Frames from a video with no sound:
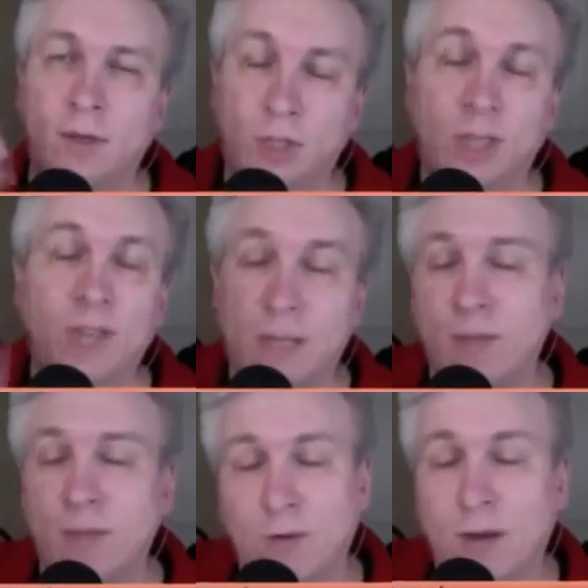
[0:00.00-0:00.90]
doesn't. I
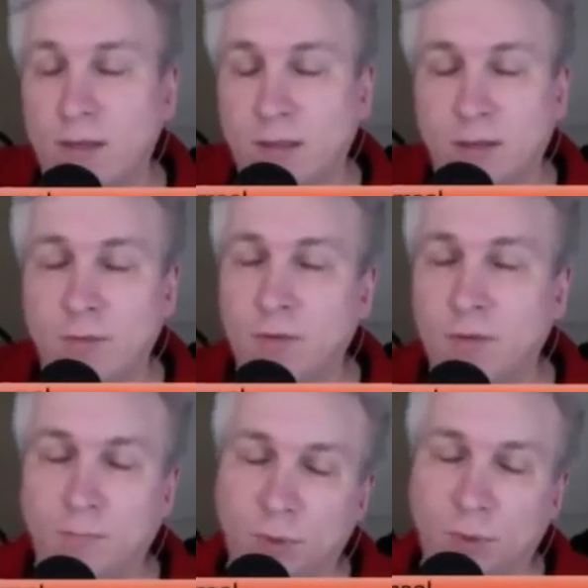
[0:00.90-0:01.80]
mean, it's great that
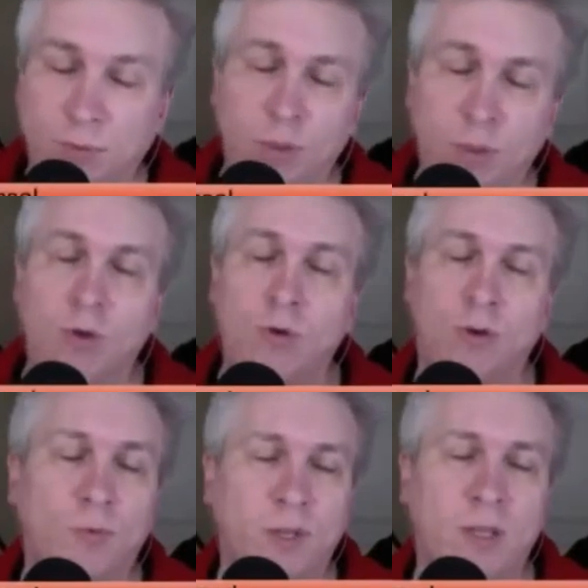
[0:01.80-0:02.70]
they're putting
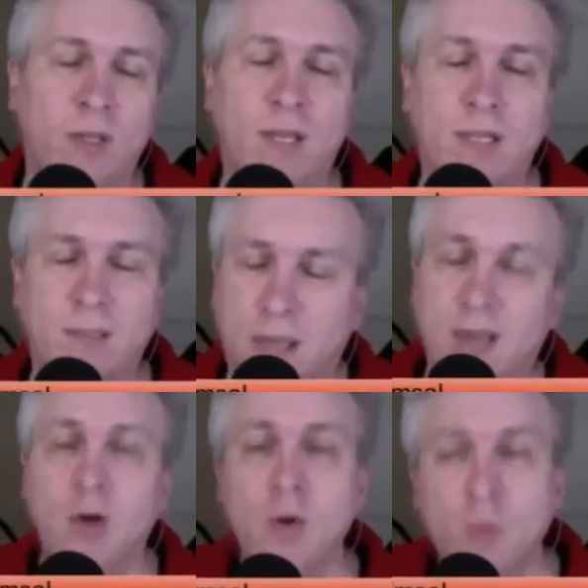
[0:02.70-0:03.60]
Cordova in. That's
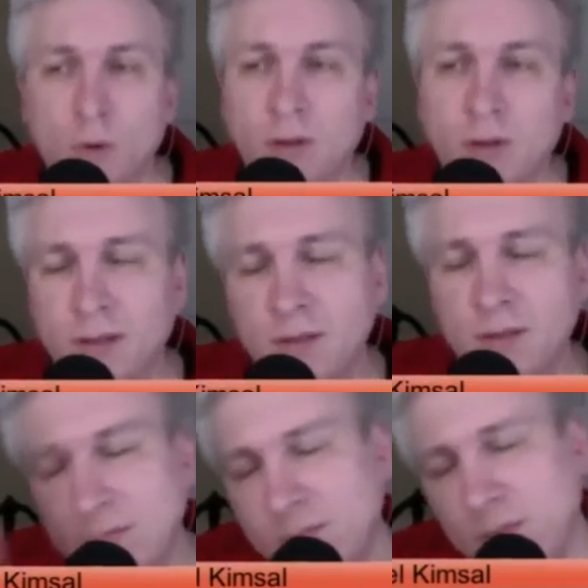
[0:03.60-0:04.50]
kind of cool,
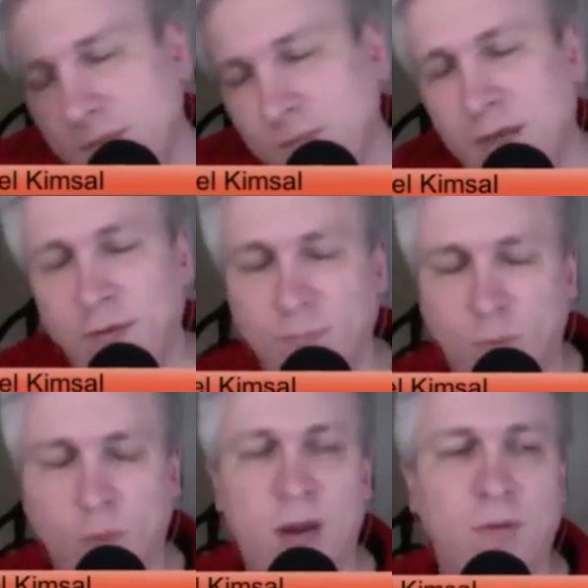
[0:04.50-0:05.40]
and you know, whatever.
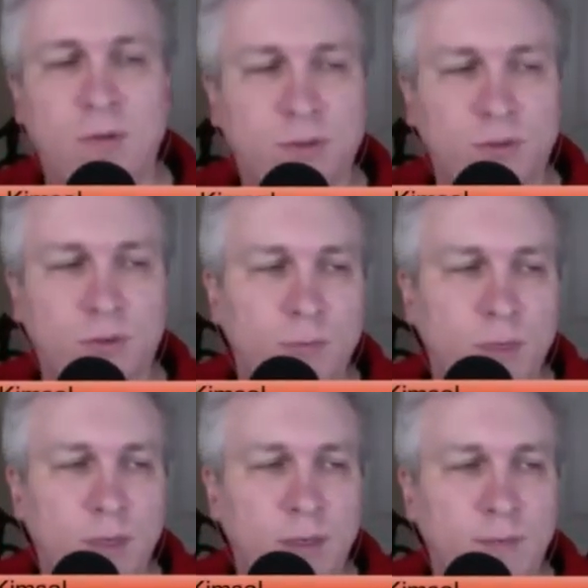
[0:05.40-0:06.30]
More power to
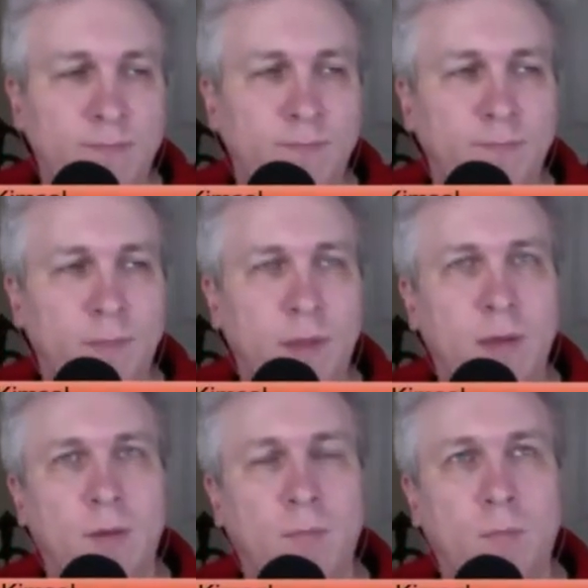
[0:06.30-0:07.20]
them.
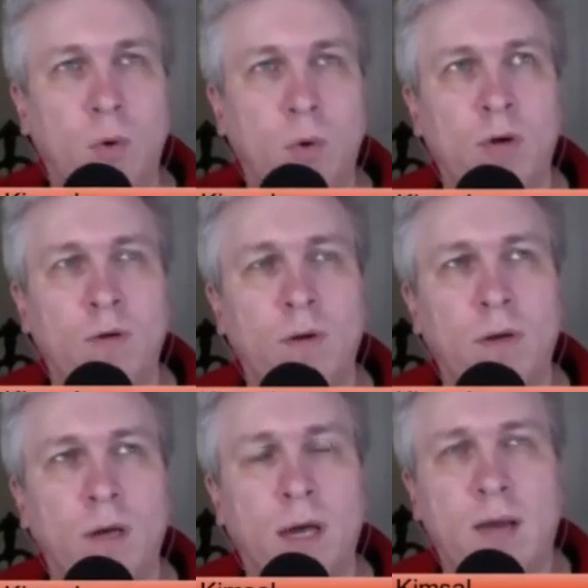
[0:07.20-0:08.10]
More
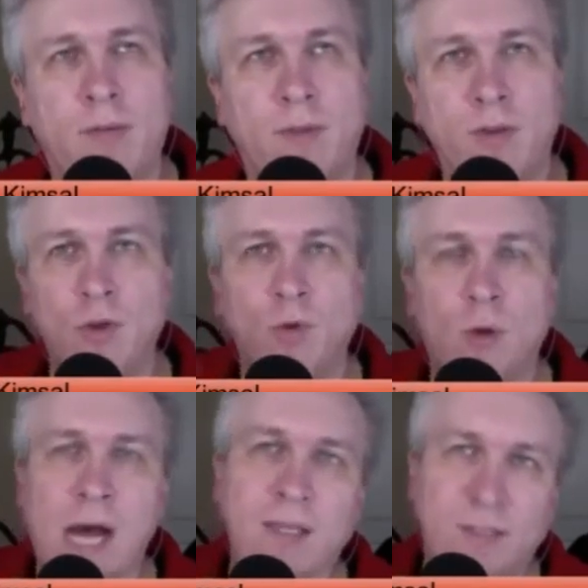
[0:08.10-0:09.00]
on the
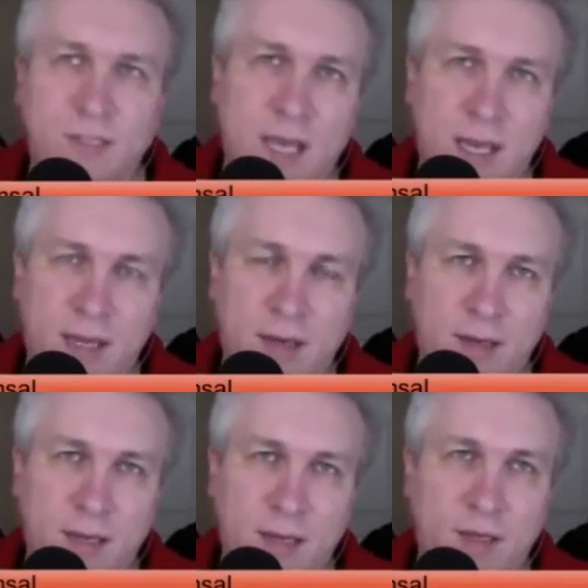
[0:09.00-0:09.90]
UI
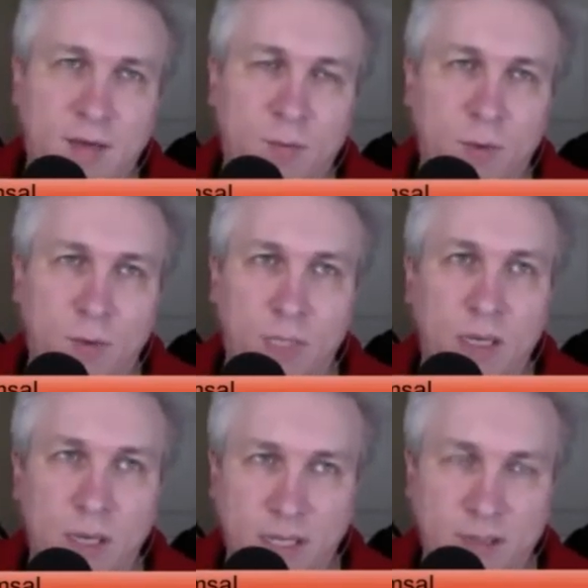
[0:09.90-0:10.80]
side, I think, would be
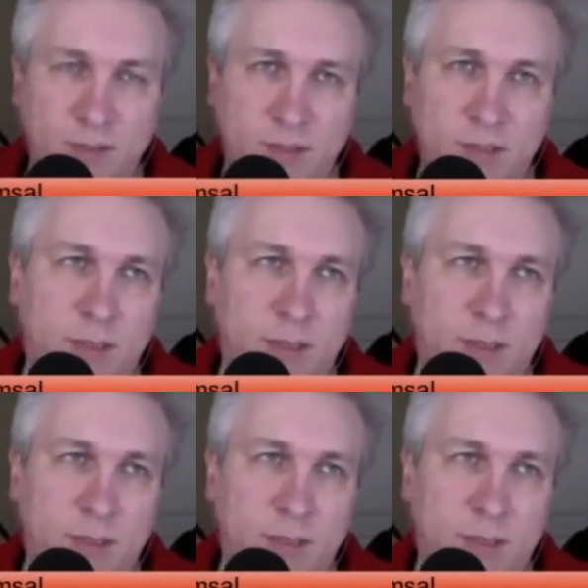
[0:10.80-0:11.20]
a nice